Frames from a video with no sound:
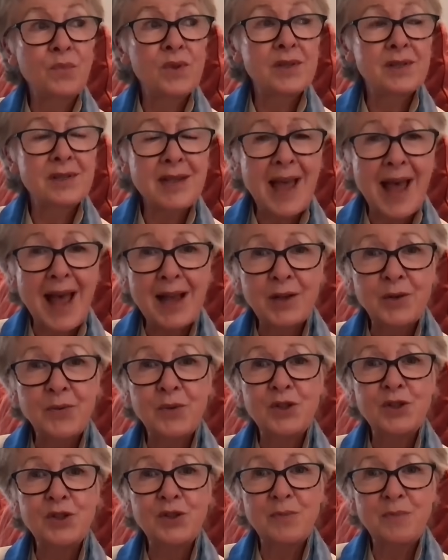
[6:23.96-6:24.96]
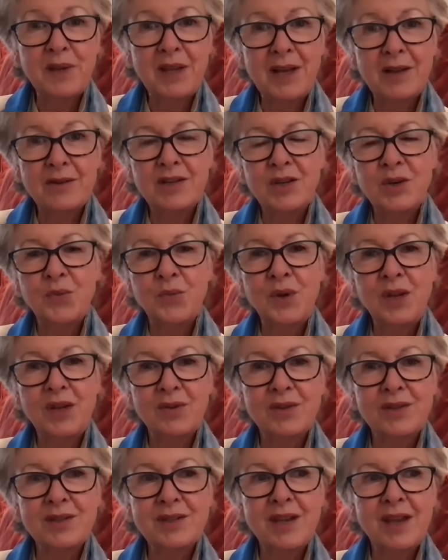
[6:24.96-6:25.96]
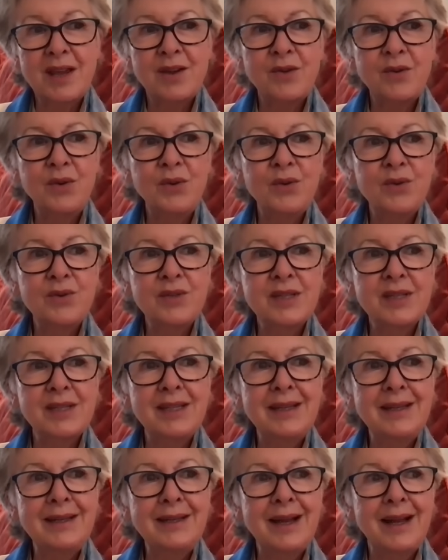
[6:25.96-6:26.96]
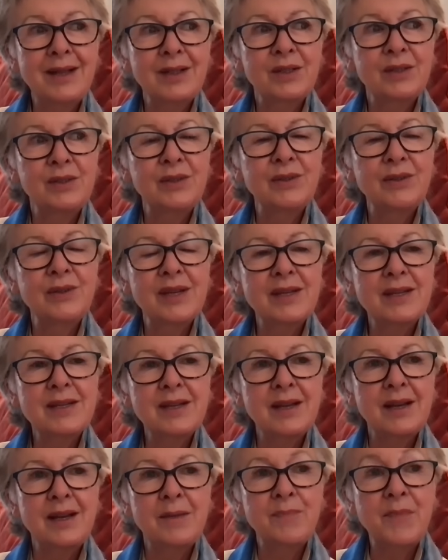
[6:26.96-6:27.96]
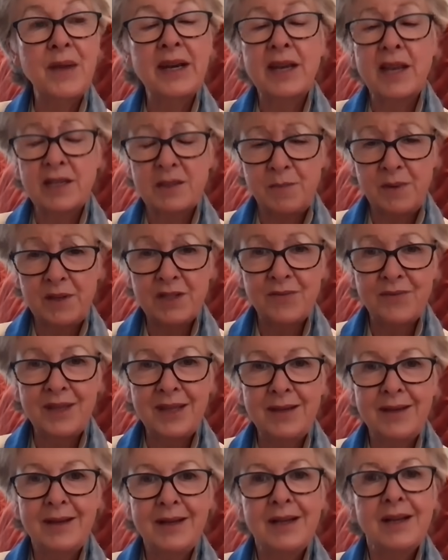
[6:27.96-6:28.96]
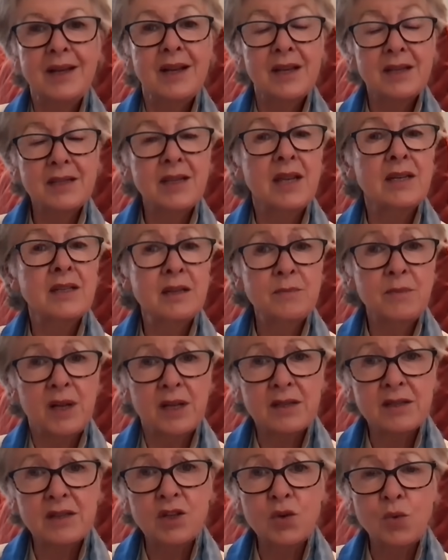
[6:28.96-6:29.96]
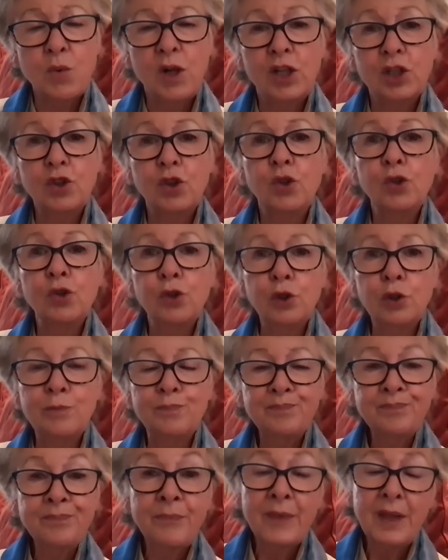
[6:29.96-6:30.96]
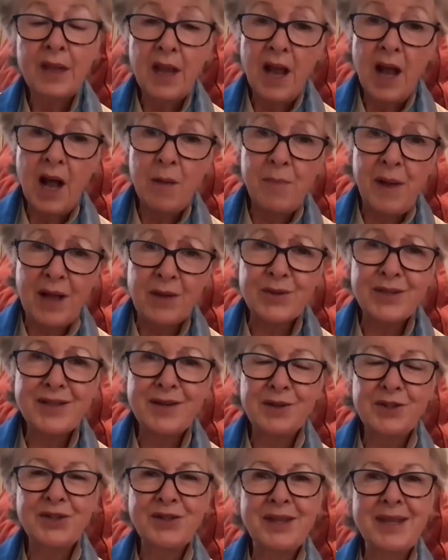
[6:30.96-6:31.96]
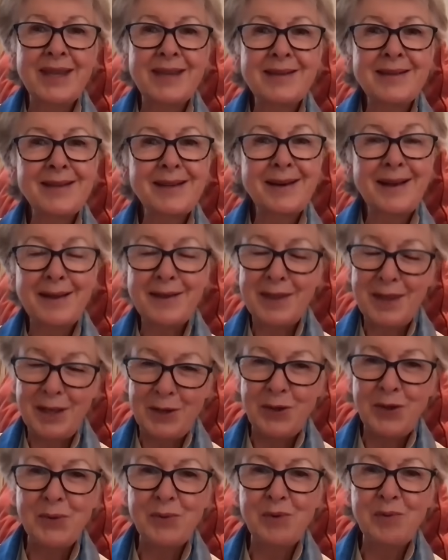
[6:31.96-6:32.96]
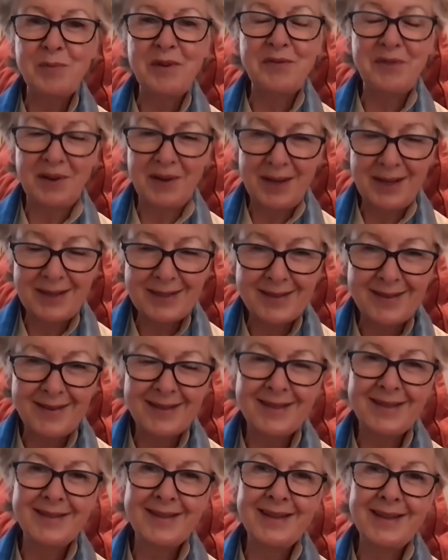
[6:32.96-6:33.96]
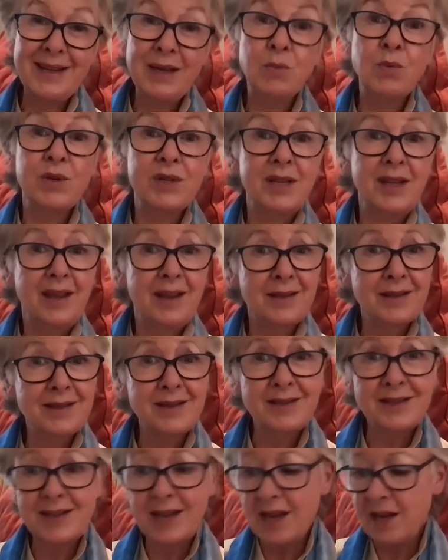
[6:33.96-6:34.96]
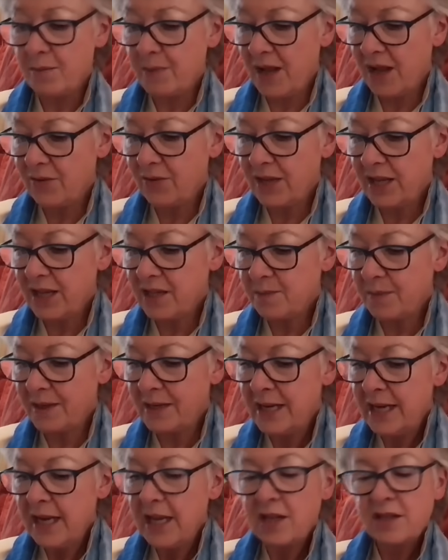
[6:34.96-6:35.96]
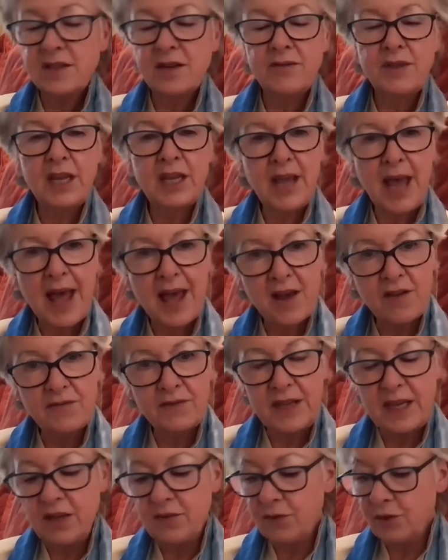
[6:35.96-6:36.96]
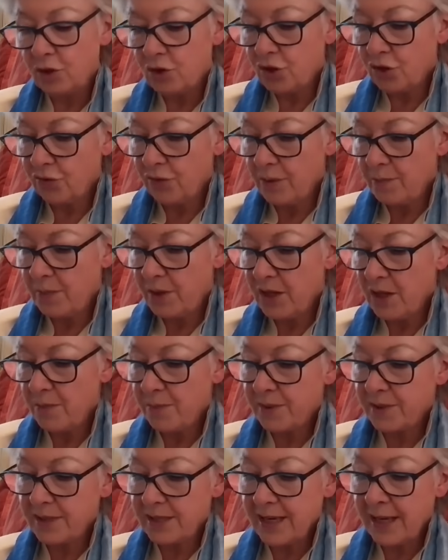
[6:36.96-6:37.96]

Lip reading: Zach, which should be out in a week or so, who is an aspect of the Ascended Master Dwal Kul, about such things. And I think you will be very excited to hear what he has to say about these. But so they have evolutionary purpose.